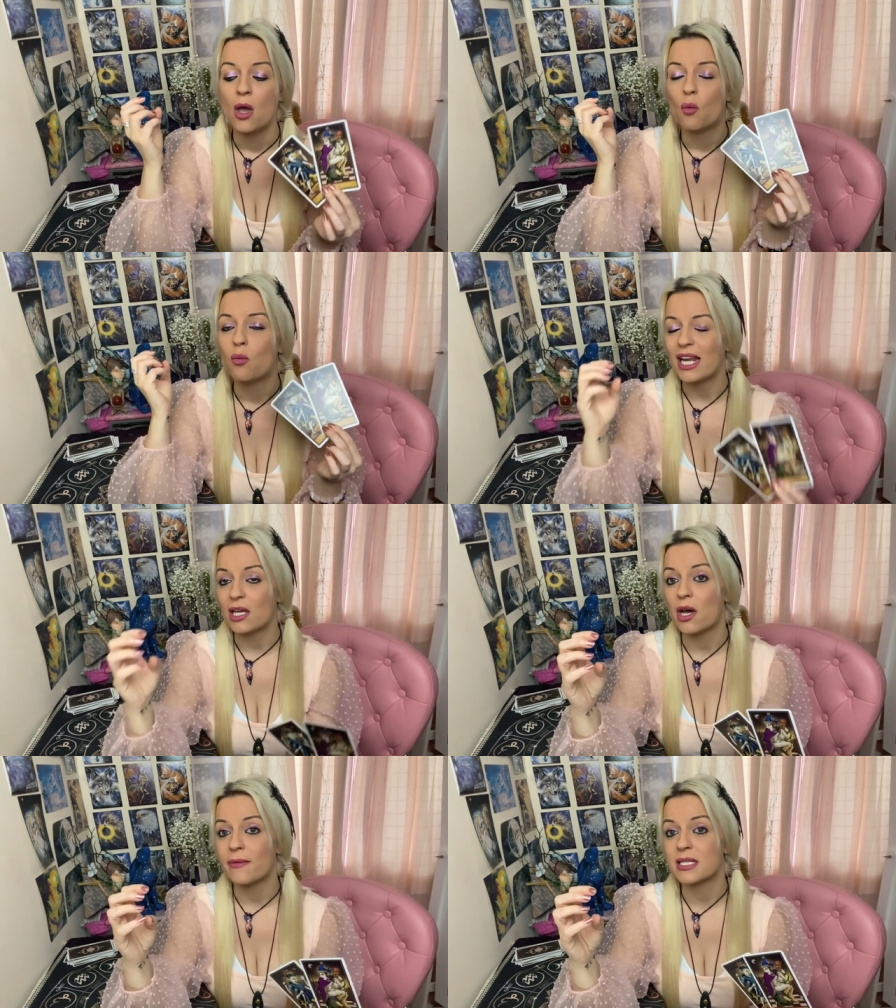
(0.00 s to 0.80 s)
When it
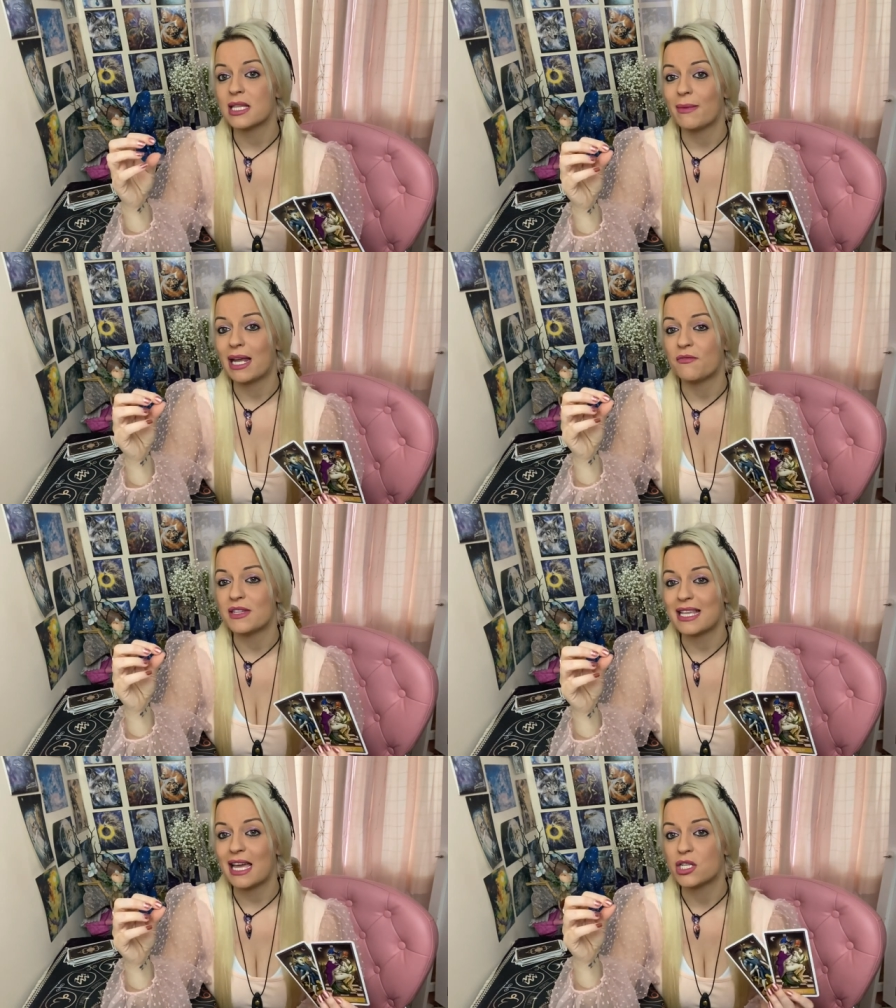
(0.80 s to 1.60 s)
comes to the
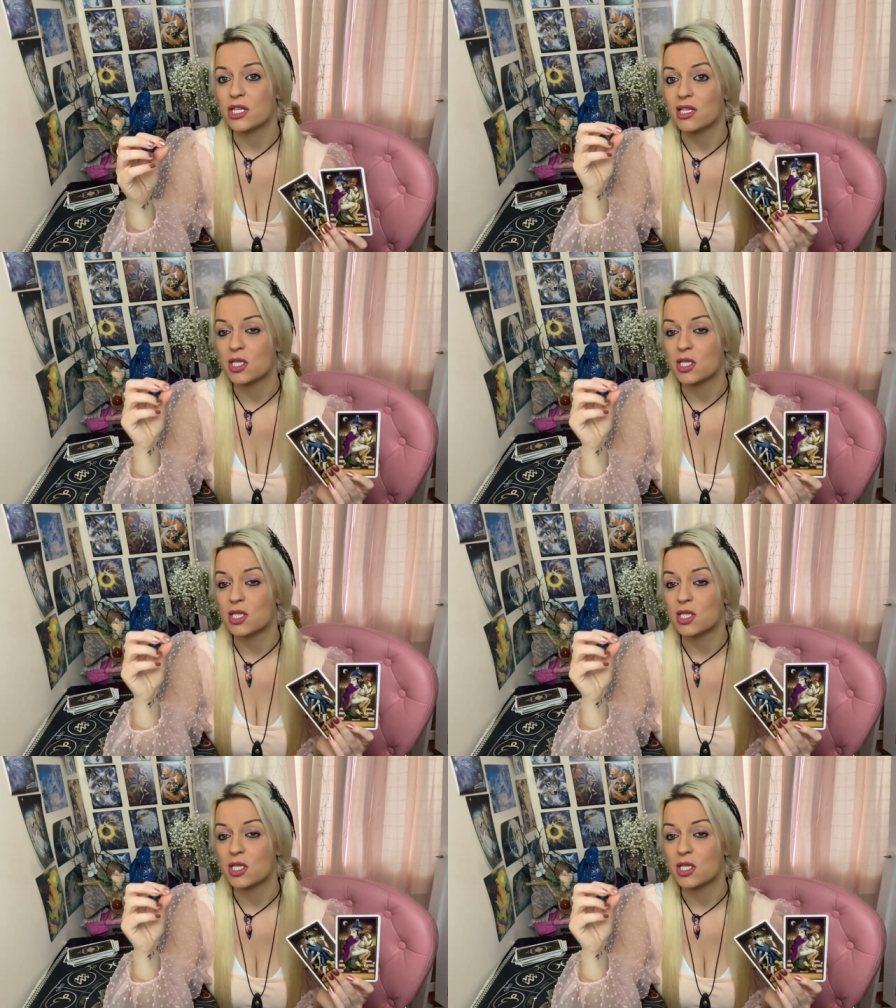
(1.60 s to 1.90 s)
manifestation,